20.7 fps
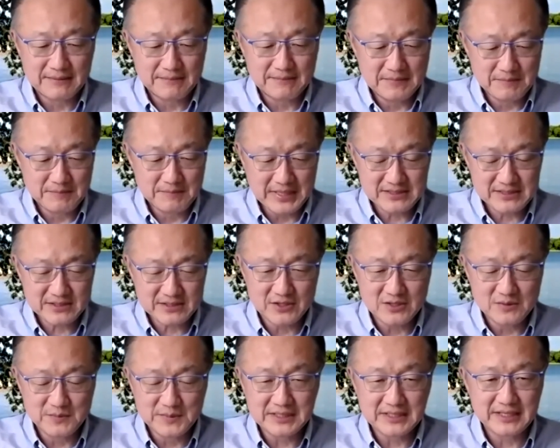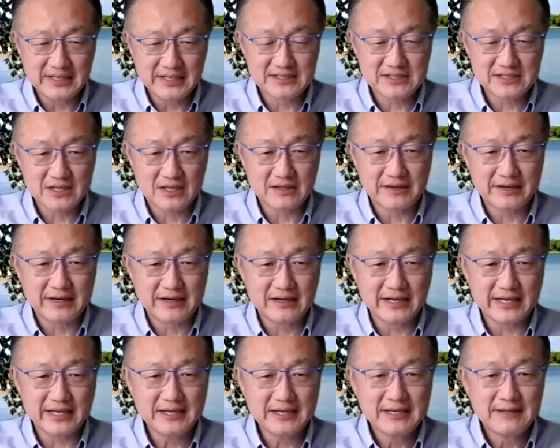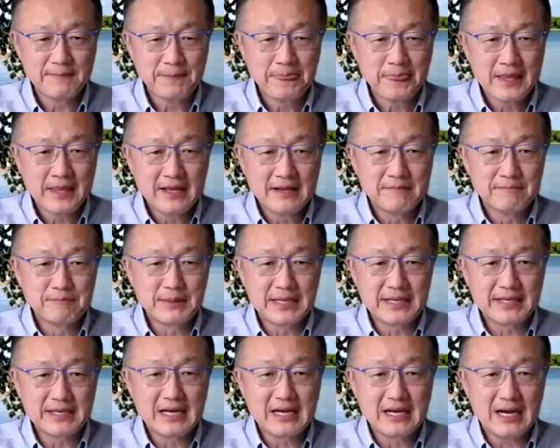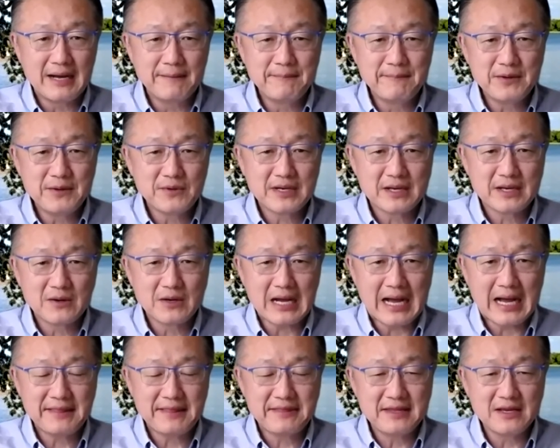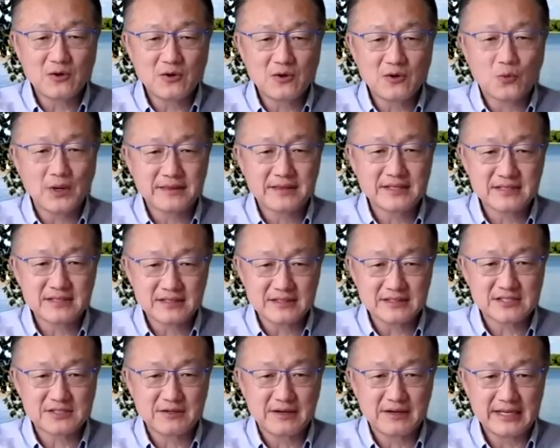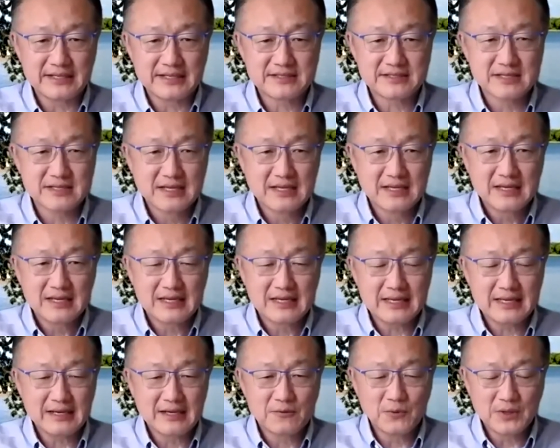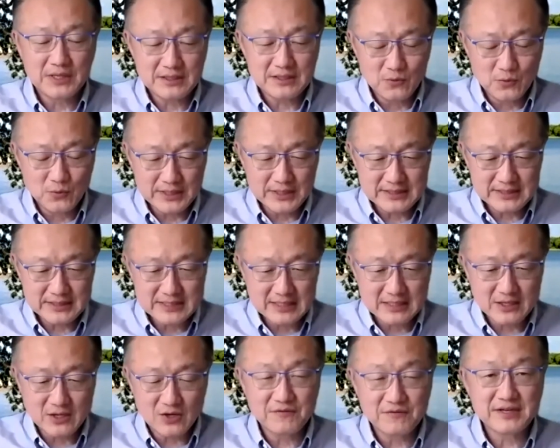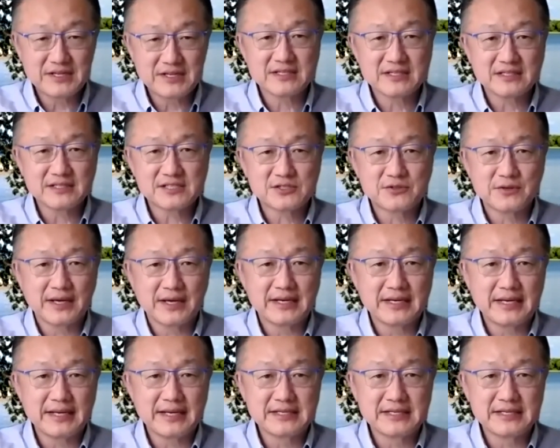based on humility and solidarity. But I mean, I think what this illustrates, what COVID has illustrated, is